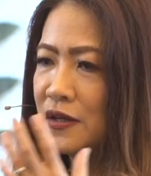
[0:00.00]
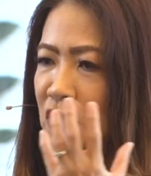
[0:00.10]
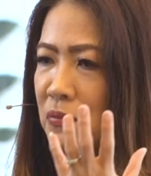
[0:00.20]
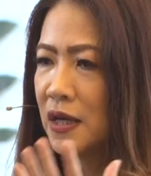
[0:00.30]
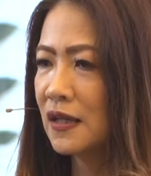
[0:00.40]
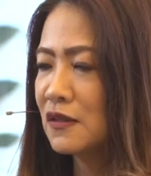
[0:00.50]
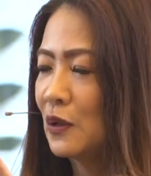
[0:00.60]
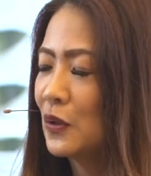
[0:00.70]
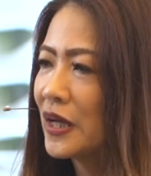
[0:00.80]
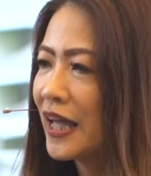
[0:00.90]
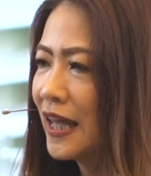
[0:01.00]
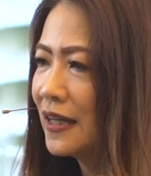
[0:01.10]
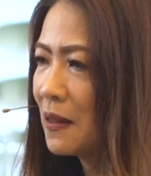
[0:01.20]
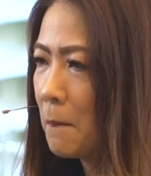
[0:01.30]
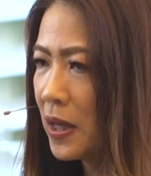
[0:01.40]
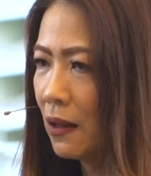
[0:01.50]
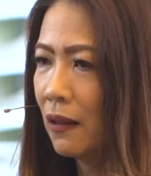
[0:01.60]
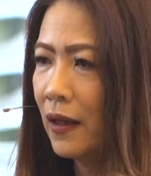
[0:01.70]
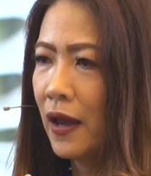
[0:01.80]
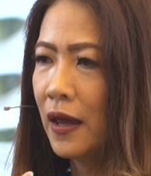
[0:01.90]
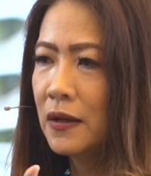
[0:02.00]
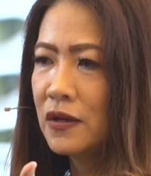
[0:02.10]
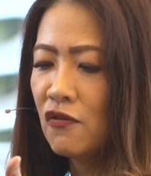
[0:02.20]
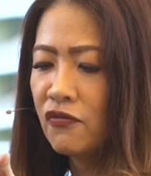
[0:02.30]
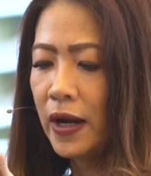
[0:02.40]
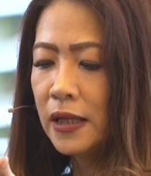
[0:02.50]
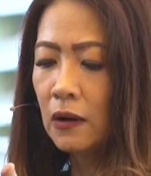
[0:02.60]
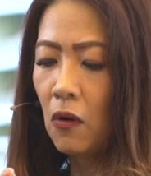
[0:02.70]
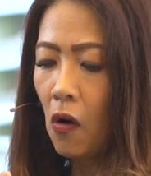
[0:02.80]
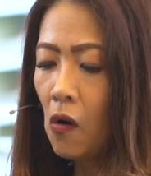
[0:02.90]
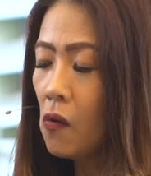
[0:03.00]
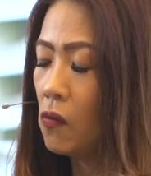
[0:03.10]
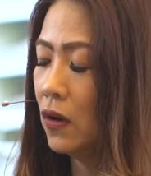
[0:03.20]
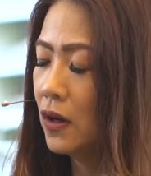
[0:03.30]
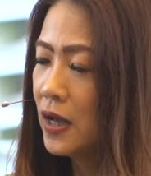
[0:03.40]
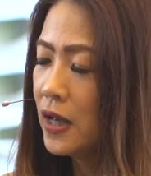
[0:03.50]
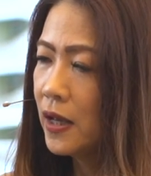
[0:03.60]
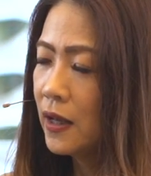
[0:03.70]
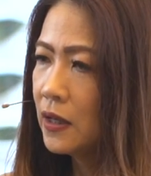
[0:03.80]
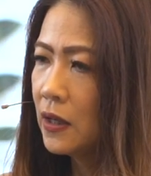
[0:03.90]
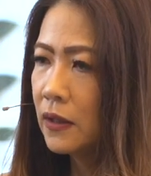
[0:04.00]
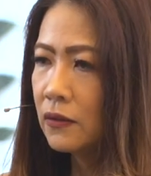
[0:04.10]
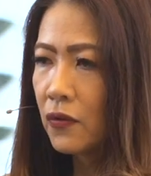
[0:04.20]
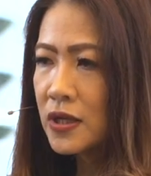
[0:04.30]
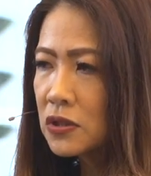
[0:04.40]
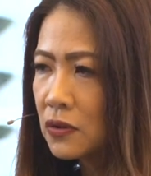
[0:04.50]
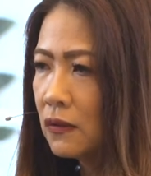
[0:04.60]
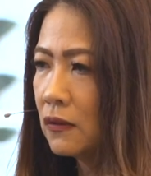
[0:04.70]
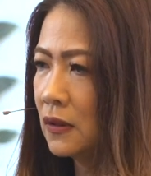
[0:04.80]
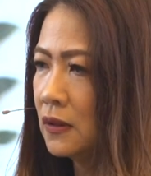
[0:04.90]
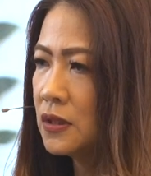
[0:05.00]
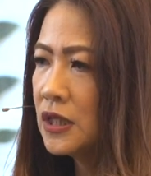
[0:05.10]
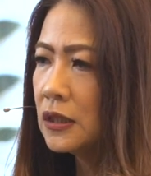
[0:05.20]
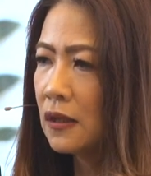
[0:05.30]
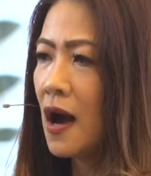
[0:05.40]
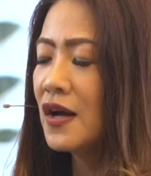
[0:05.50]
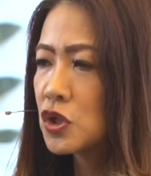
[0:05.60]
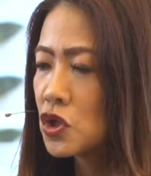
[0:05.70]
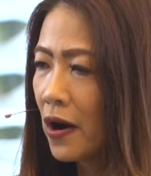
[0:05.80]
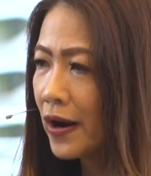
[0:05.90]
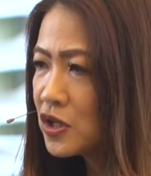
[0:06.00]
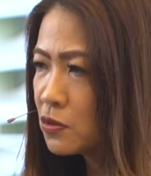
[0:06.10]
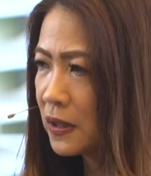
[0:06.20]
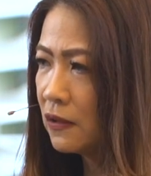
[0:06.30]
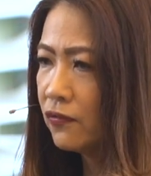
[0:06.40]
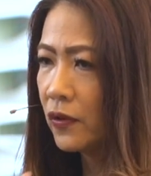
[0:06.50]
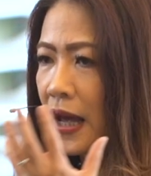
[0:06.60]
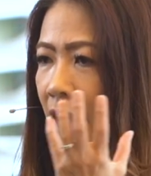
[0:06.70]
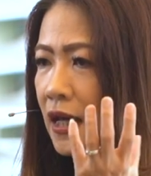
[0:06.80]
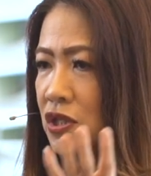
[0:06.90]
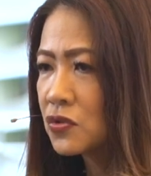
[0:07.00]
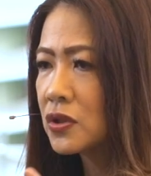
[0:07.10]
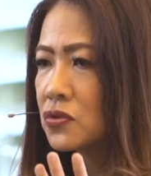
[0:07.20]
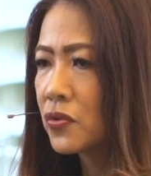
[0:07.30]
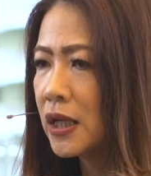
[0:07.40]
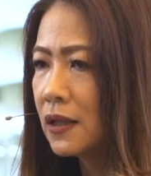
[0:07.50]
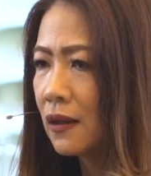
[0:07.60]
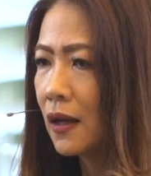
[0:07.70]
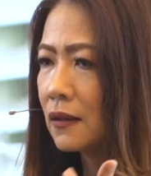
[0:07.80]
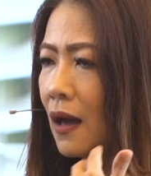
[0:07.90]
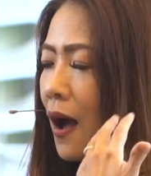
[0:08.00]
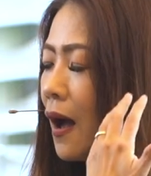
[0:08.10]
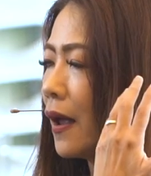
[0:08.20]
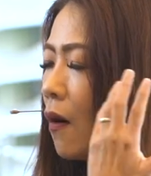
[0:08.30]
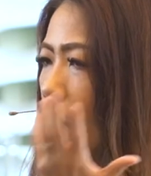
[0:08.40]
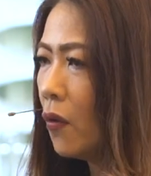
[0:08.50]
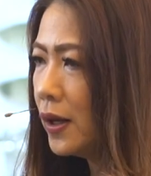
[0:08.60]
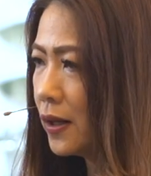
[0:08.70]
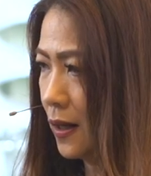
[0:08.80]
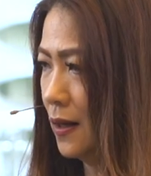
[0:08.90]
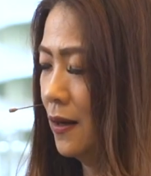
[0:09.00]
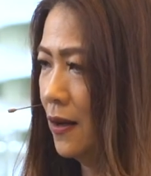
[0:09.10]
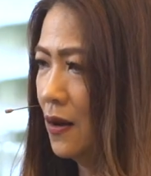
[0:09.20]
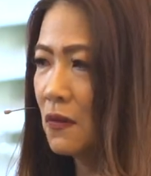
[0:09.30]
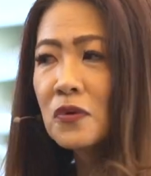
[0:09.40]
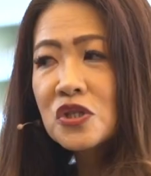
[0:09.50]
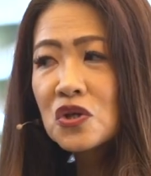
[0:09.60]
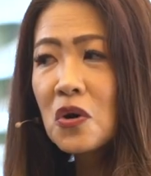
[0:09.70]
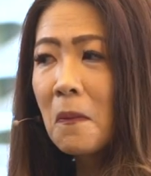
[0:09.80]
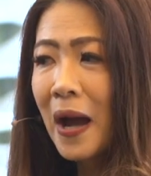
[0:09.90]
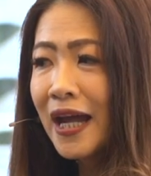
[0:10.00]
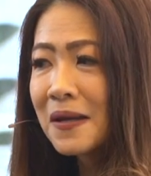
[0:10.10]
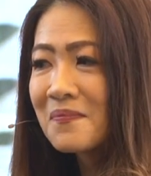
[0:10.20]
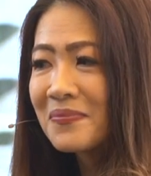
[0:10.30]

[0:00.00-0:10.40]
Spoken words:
then you begin to look again at the bill, and then you find out, oh, the restaurant did not charge me for the extra drink that I ordered. Would you go back